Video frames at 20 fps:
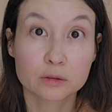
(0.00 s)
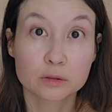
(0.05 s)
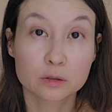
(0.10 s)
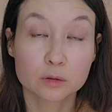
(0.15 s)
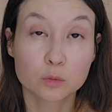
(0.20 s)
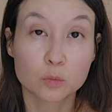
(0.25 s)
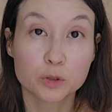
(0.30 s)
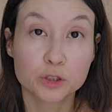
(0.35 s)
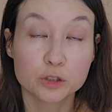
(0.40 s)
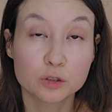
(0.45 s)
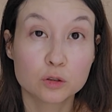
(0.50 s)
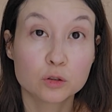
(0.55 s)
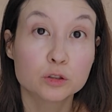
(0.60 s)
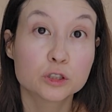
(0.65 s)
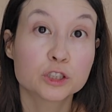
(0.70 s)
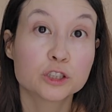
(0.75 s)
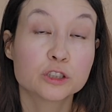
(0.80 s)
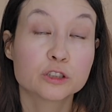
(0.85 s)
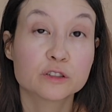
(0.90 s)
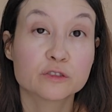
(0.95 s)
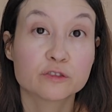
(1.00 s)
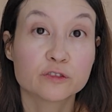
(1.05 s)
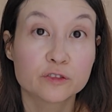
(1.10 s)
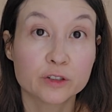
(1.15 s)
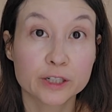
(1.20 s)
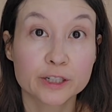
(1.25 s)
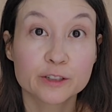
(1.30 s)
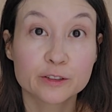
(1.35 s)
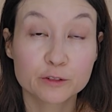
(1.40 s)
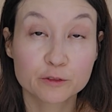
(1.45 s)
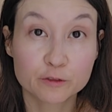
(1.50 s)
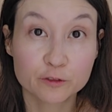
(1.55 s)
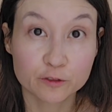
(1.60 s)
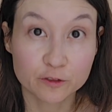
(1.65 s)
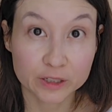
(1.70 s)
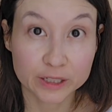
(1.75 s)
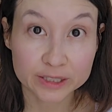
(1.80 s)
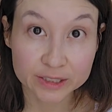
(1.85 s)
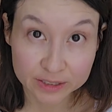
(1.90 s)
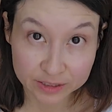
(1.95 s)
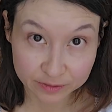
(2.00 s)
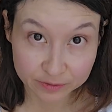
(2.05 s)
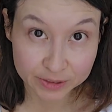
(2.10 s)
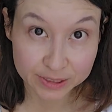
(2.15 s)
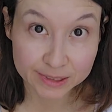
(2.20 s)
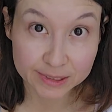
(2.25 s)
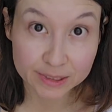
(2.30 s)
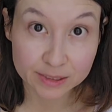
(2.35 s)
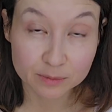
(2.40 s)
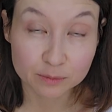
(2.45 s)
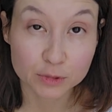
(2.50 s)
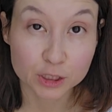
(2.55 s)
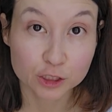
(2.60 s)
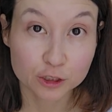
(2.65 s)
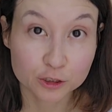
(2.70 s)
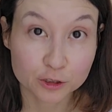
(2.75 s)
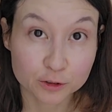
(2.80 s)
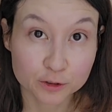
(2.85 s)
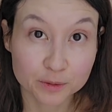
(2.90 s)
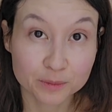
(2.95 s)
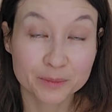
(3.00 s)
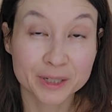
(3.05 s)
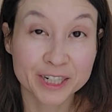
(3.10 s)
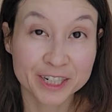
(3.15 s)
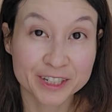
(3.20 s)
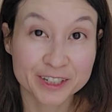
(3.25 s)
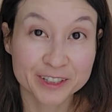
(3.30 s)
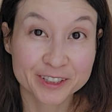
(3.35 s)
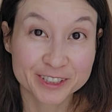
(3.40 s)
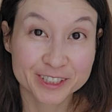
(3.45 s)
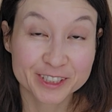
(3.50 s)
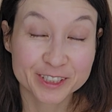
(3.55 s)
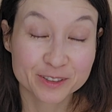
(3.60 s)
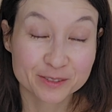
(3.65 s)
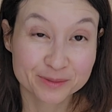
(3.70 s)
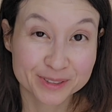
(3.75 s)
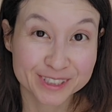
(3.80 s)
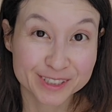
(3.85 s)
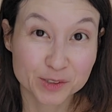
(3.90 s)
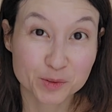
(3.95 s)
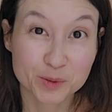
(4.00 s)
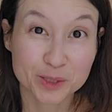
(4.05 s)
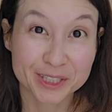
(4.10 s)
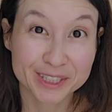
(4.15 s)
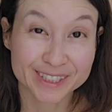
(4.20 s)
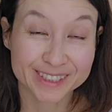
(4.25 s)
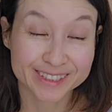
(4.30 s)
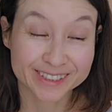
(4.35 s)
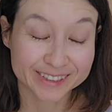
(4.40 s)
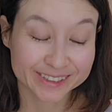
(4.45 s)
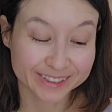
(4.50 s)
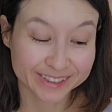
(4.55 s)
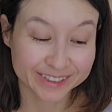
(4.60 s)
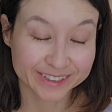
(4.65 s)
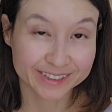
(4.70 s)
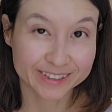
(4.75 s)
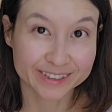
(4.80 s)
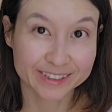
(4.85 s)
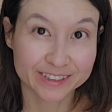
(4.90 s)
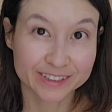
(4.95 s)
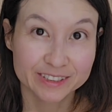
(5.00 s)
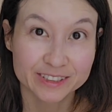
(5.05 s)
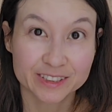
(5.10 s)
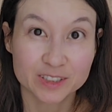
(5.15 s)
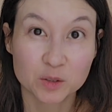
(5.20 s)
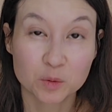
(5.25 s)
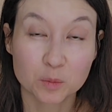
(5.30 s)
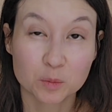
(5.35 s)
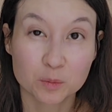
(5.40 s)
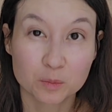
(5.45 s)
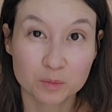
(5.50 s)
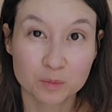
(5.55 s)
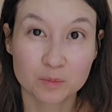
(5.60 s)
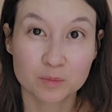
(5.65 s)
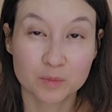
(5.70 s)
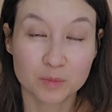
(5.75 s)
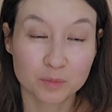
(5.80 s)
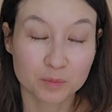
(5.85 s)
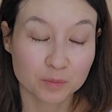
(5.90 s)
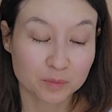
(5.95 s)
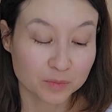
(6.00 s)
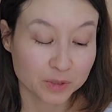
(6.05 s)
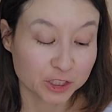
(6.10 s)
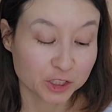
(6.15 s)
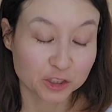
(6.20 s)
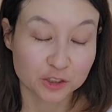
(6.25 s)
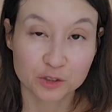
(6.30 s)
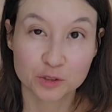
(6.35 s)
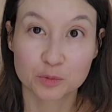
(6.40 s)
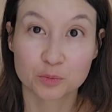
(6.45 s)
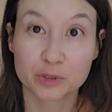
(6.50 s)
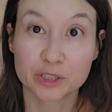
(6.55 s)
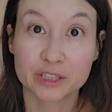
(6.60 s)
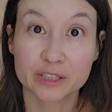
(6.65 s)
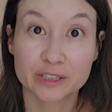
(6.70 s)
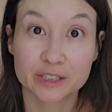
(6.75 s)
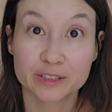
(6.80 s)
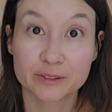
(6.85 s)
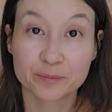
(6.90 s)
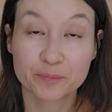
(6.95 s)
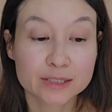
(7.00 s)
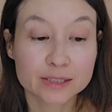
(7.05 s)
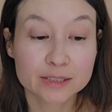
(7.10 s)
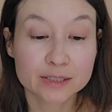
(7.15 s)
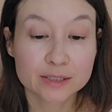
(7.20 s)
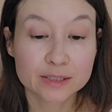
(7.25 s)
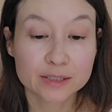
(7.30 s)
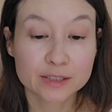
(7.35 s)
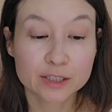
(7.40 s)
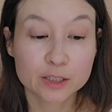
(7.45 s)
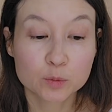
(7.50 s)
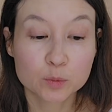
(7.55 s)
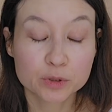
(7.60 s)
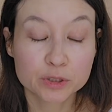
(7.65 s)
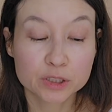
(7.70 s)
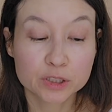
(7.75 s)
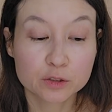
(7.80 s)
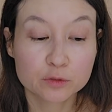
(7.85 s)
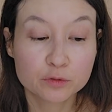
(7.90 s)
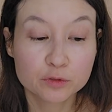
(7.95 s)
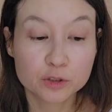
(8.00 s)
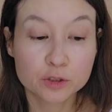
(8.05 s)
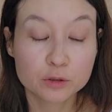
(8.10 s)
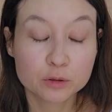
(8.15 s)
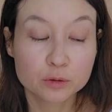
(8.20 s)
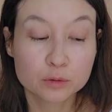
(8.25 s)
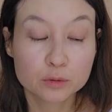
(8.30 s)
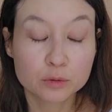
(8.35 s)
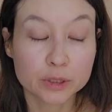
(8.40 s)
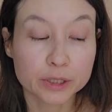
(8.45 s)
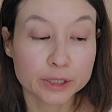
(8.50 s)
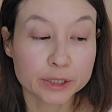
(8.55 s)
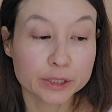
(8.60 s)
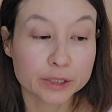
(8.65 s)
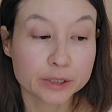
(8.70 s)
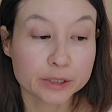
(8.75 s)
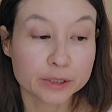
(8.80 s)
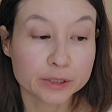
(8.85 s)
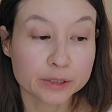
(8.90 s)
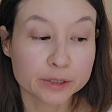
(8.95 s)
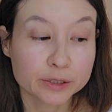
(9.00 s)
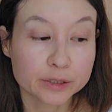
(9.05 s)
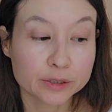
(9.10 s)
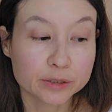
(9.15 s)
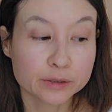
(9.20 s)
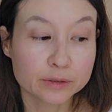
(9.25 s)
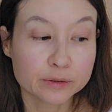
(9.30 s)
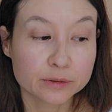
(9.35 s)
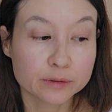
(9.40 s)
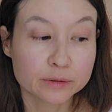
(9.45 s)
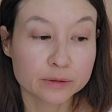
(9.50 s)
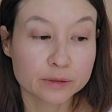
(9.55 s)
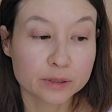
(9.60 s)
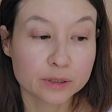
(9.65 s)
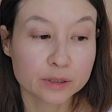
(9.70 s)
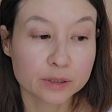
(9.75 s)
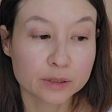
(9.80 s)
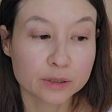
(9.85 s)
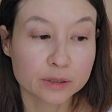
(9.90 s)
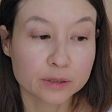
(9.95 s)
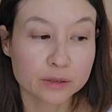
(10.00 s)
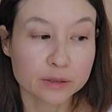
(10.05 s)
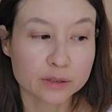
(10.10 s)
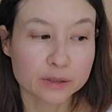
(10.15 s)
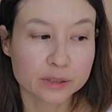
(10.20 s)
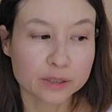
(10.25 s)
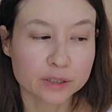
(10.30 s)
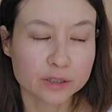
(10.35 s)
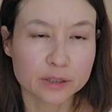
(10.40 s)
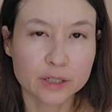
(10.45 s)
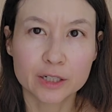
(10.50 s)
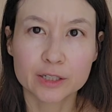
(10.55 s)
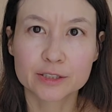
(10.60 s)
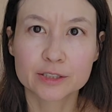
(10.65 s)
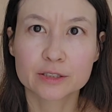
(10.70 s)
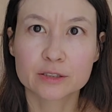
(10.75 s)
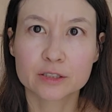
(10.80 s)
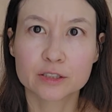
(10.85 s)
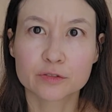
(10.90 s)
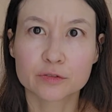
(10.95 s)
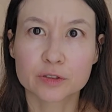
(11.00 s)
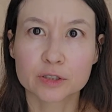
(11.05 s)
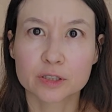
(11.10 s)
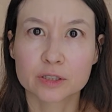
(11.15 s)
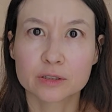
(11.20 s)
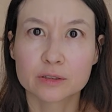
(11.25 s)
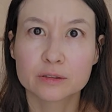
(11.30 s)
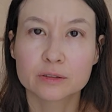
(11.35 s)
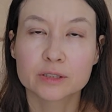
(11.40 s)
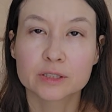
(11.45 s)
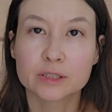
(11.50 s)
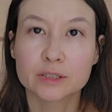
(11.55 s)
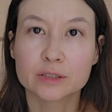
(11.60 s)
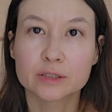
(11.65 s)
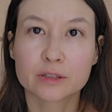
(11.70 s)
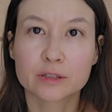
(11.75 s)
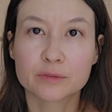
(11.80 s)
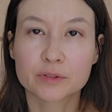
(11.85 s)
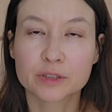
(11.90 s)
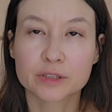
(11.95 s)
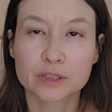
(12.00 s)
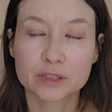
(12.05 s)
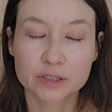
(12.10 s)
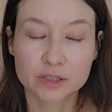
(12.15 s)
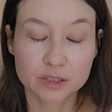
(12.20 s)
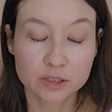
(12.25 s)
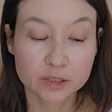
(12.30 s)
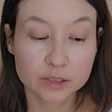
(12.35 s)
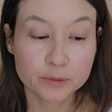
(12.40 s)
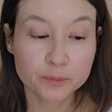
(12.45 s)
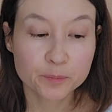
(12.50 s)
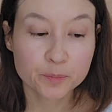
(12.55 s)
So when you go to your final vet visit, make sure the microchip is working, like that there's no issues reading it. They will give you a health certificate saying that everything is good.